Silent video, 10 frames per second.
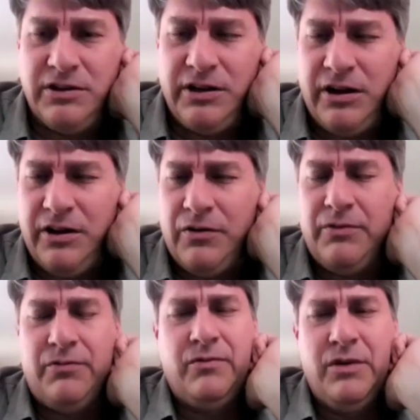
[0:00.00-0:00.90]
And then
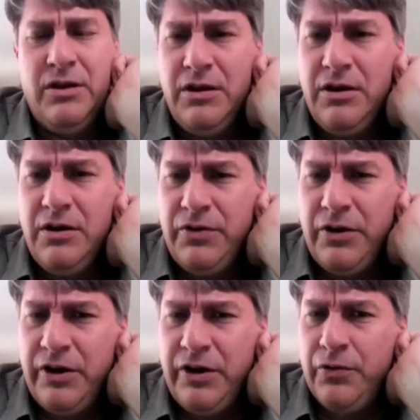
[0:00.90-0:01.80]
I
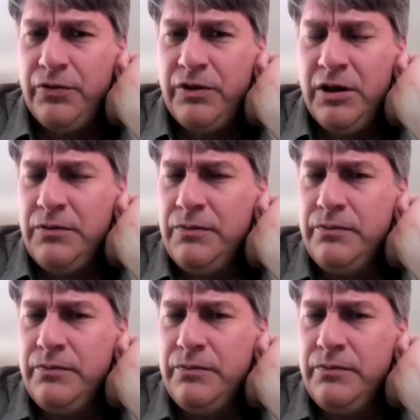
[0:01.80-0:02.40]
found out that